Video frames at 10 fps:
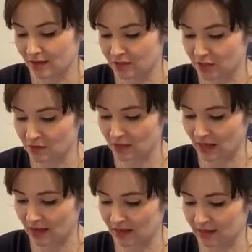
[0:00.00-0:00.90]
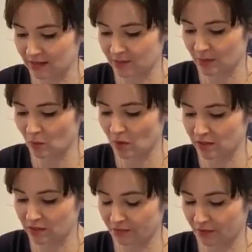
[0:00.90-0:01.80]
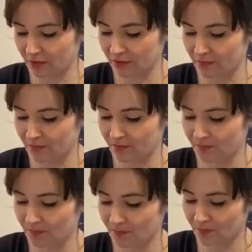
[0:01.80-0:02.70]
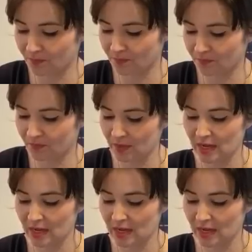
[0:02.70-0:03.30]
do that, and it's been wonderful.